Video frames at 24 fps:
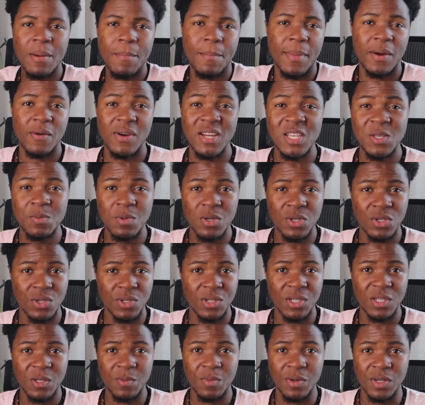My response to
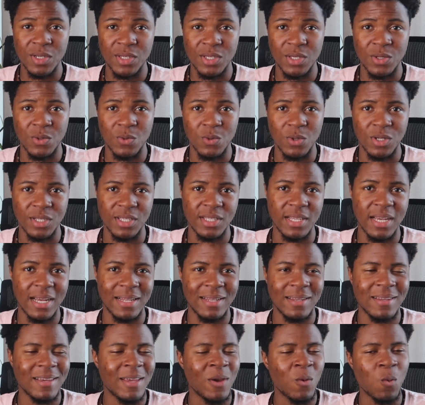this person was
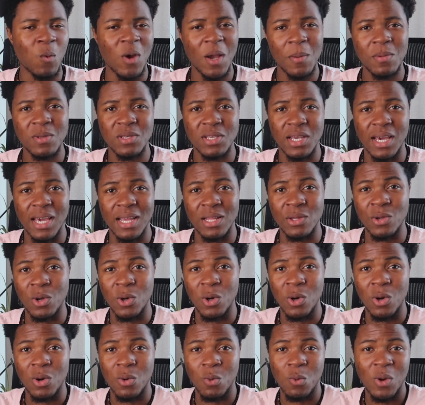that a website
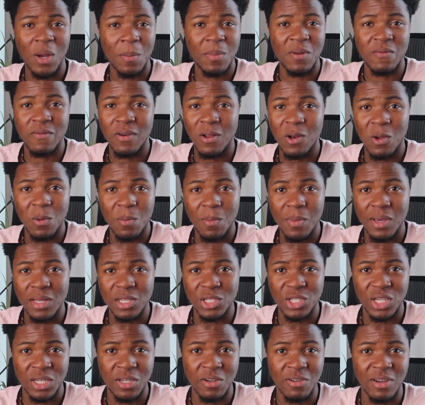or web
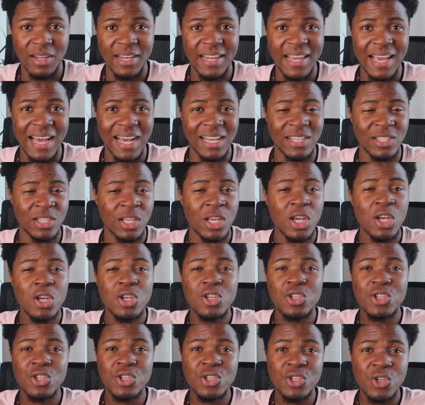development generally has
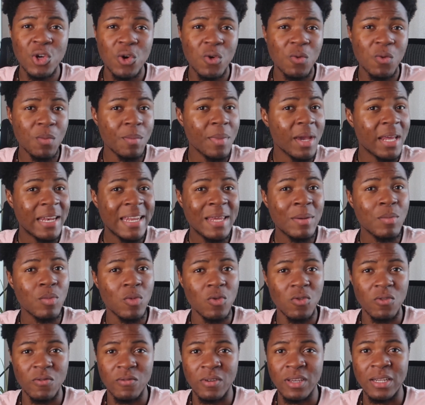so many
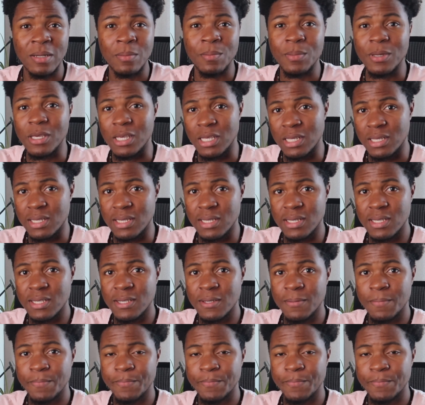moving pieces